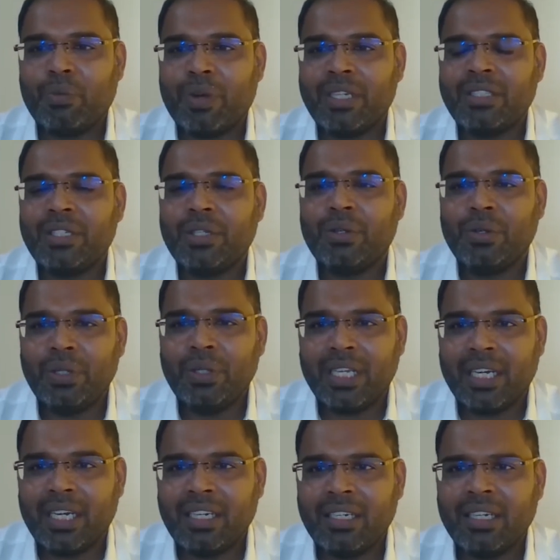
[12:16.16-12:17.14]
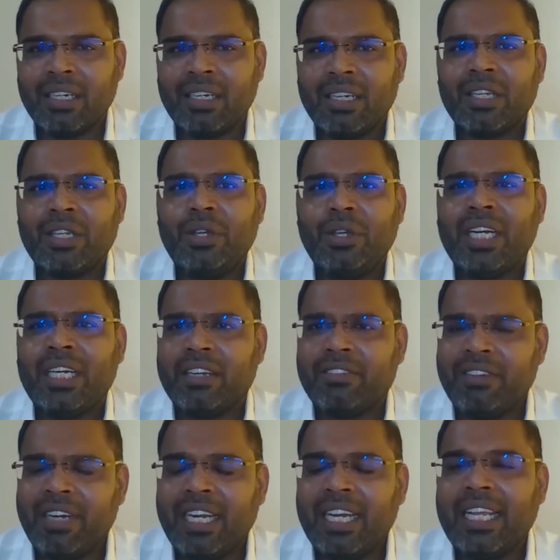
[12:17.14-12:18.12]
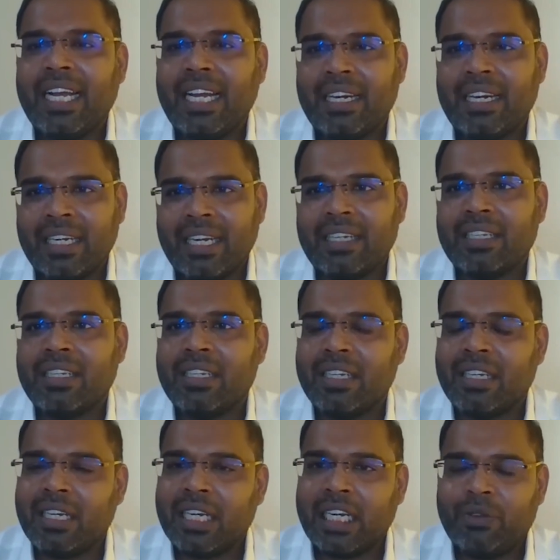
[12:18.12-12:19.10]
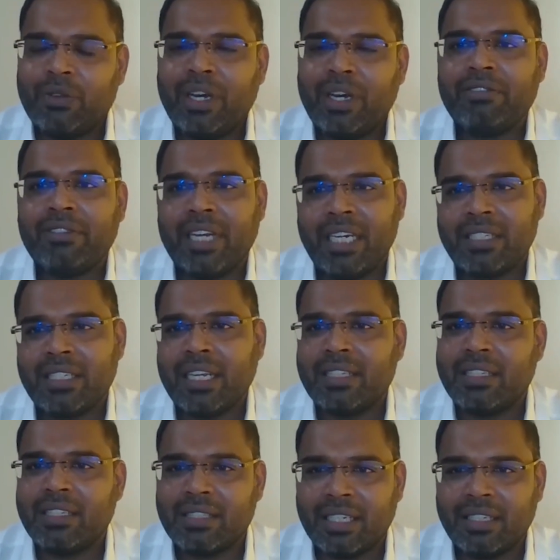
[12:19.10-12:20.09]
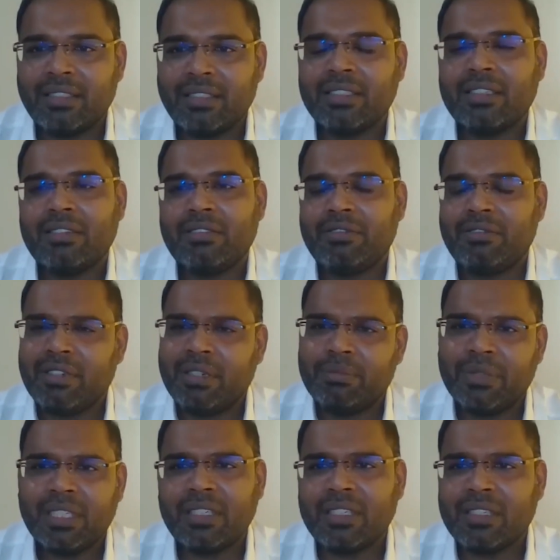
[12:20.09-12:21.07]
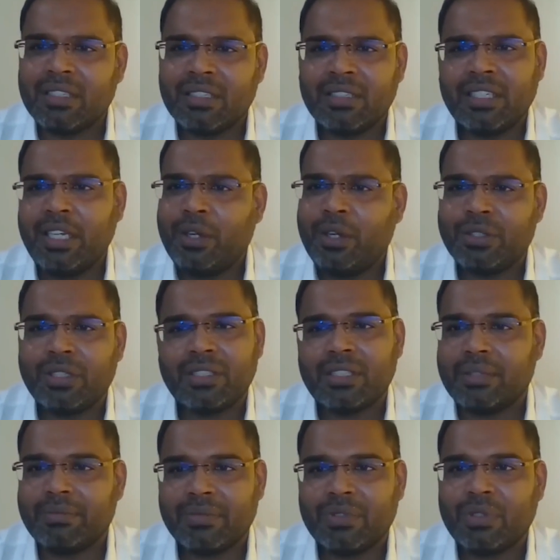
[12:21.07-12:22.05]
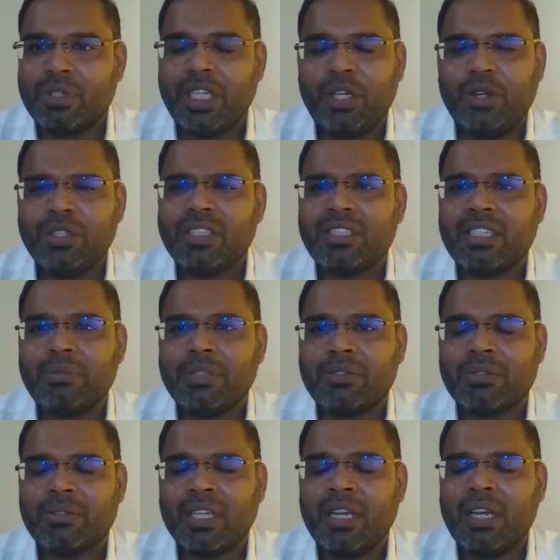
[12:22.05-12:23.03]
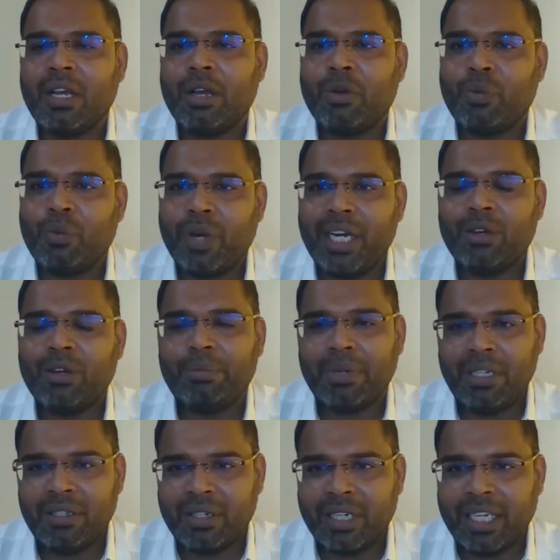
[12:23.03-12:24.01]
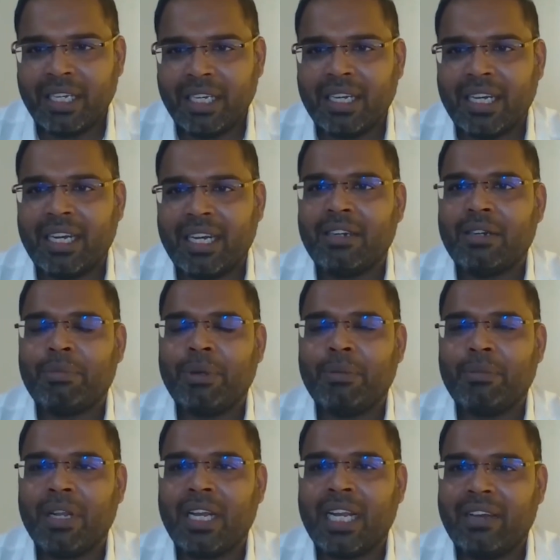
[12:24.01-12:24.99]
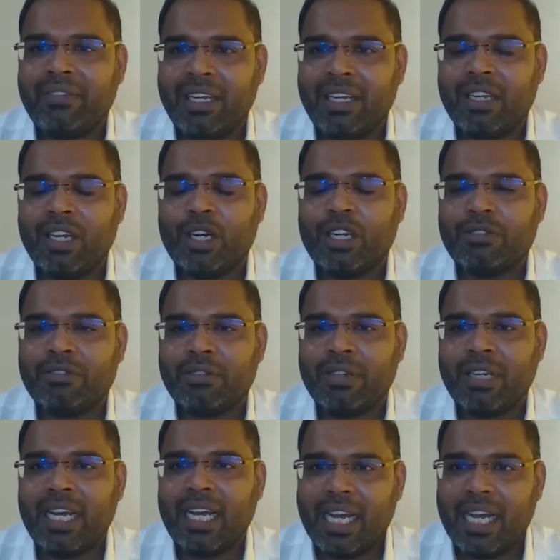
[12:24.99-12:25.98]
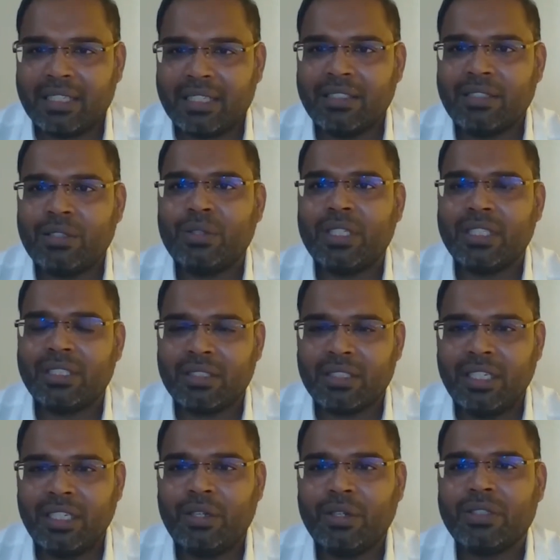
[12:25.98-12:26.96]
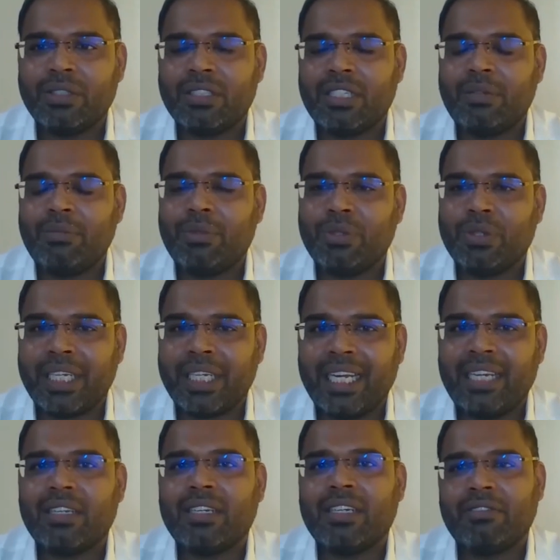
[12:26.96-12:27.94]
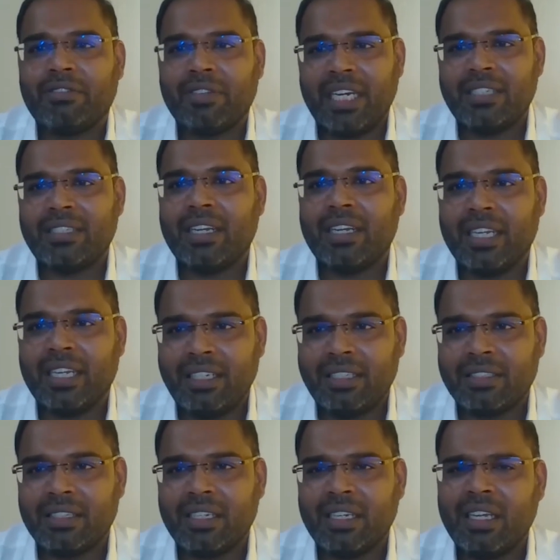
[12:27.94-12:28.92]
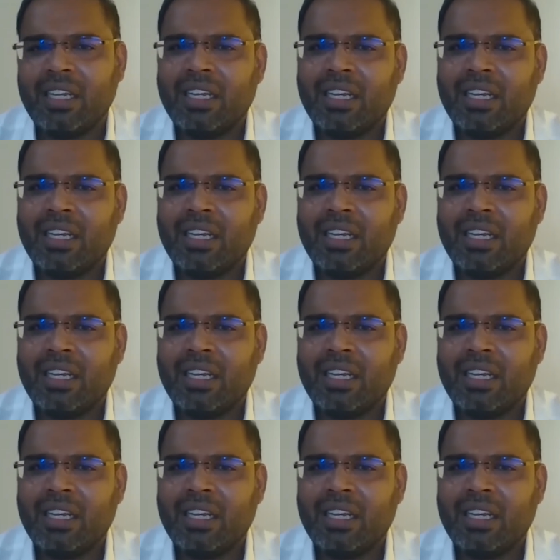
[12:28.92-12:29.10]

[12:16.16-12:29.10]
Once you do that, you can definitely attract required financial assistance from the ecosystem. So ecosystem is wide open today, and people are having a lot of access to this ecosystem to get financial needs.